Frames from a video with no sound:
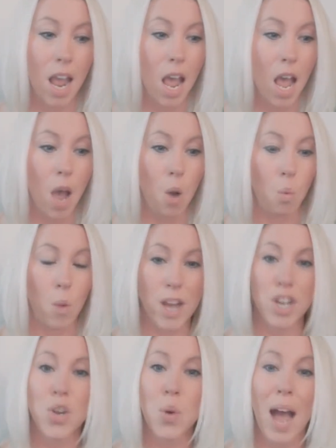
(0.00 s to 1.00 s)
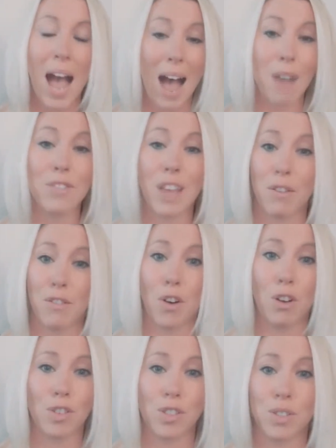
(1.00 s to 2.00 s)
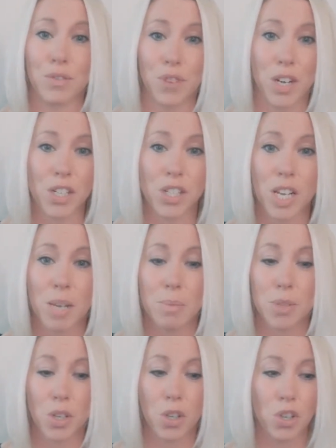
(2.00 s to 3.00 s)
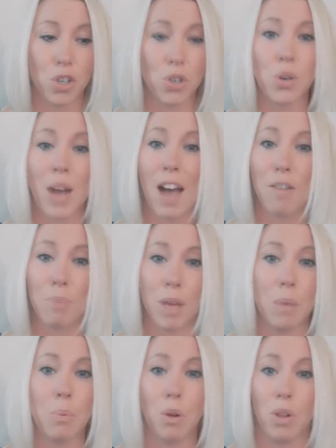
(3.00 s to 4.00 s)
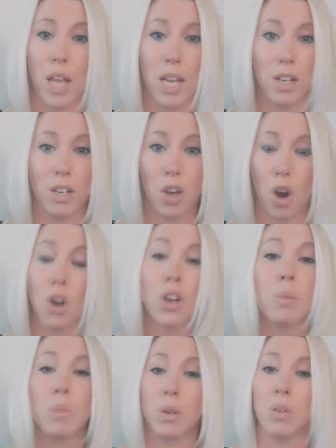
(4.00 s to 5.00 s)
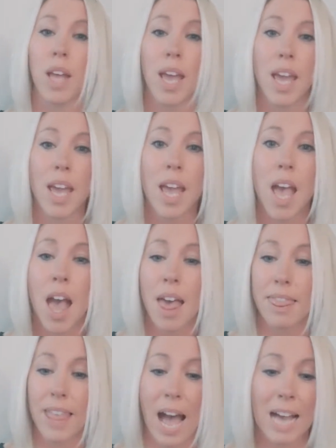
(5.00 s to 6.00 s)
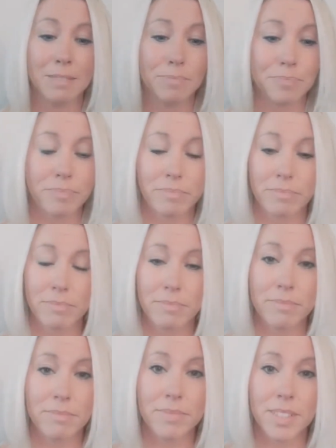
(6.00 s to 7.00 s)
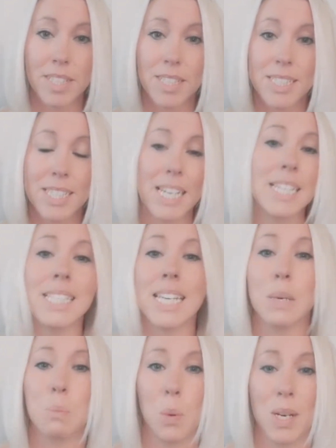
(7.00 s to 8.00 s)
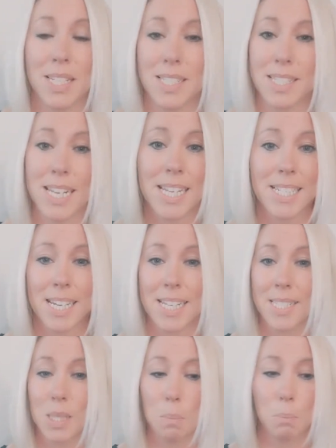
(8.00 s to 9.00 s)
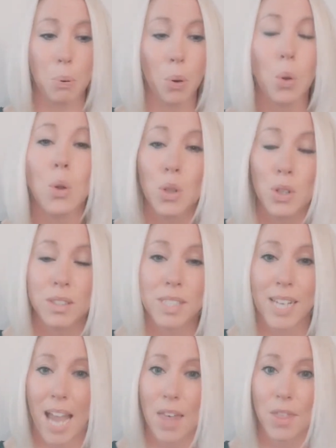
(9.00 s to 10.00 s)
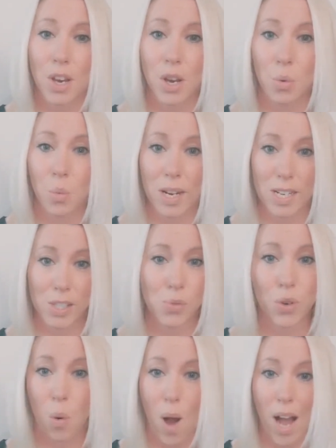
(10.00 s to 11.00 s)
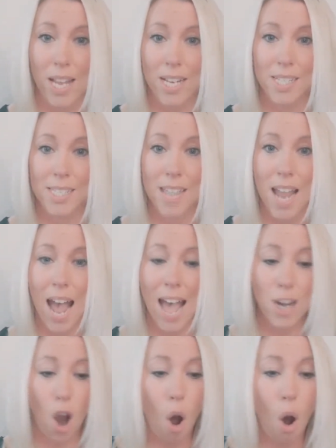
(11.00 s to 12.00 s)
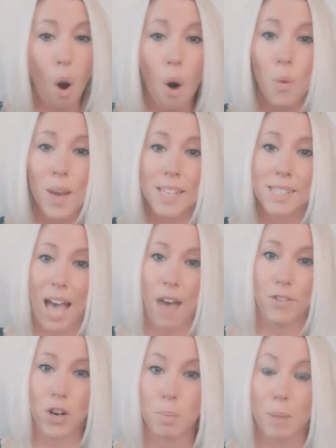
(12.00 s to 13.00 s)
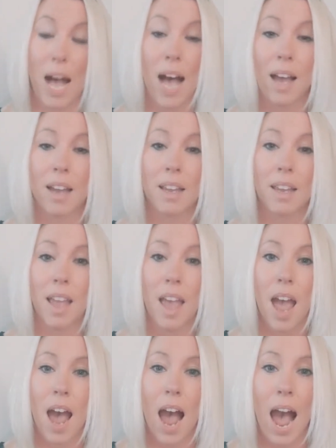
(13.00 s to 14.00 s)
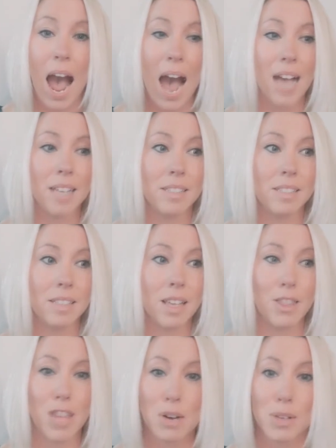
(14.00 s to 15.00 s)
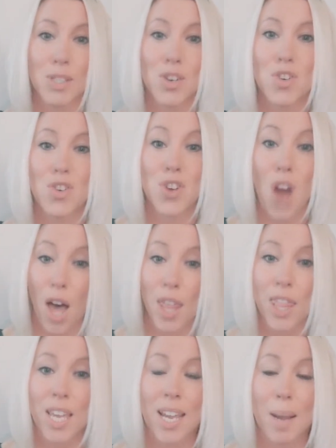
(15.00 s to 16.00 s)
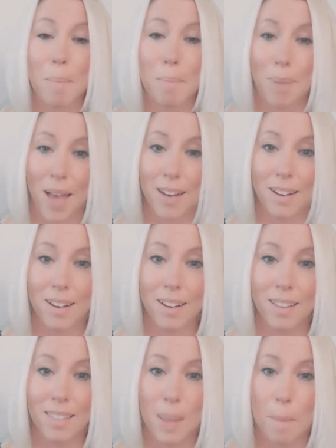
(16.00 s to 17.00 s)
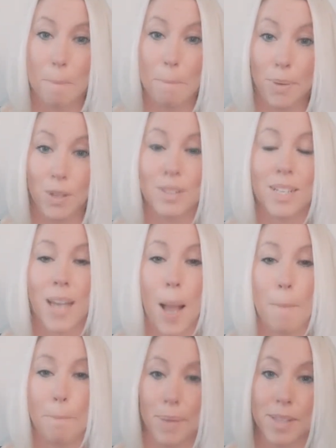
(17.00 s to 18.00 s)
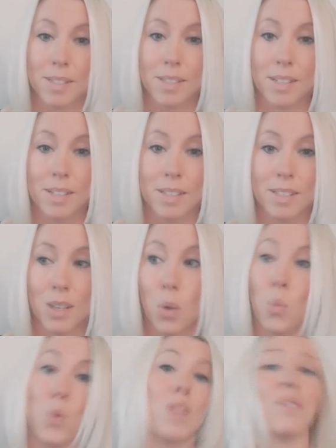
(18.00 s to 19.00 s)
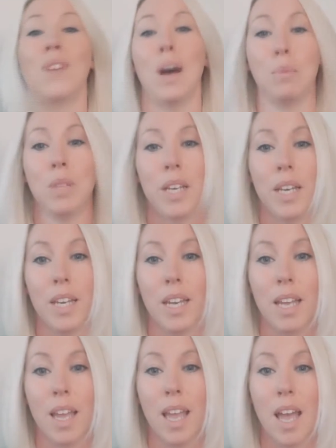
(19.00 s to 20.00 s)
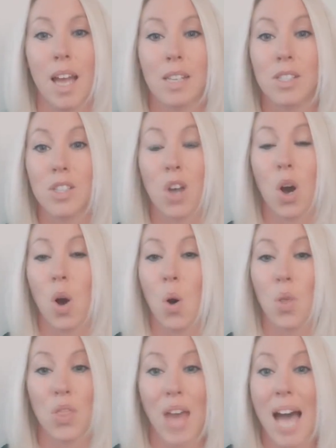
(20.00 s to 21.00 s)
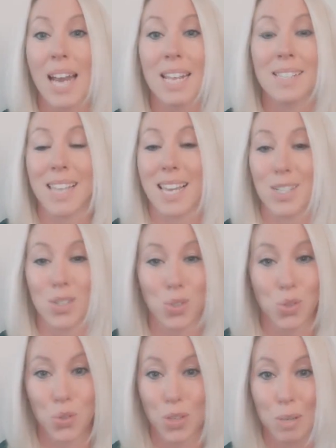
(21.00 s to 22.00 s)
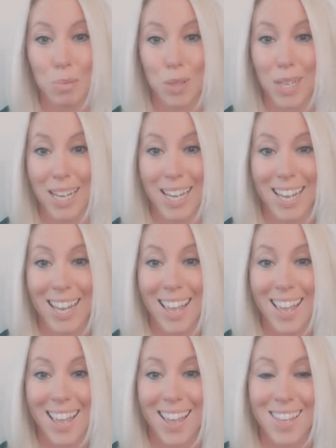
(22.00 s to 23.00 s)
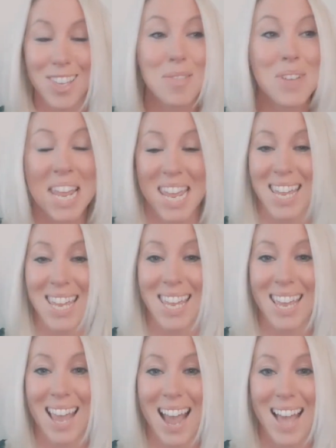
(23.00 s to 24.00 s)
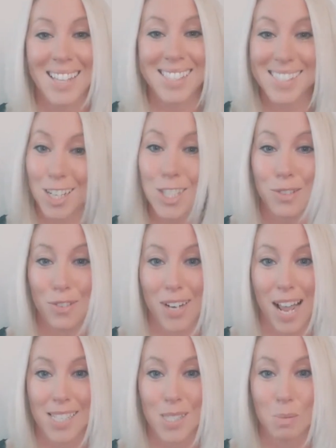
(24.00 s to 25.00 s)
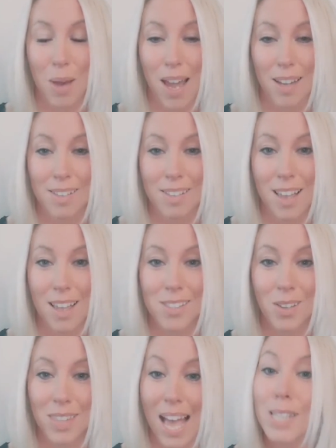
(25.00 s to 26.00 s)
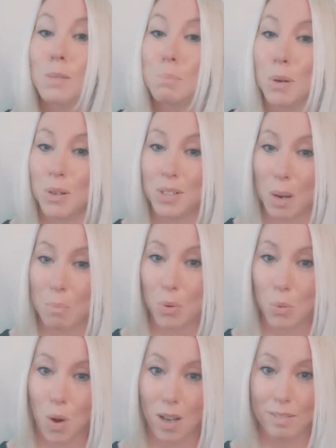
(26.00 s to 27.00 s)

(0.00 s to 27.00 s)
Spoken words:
when you have that fortress of friendships, you have people in your community that dig deep when it's needed, that pull together when it's required, and always have your back. And there is nothing better than building a business with family. So that is extremely unique and such a fun aspect. So that's bone number 1.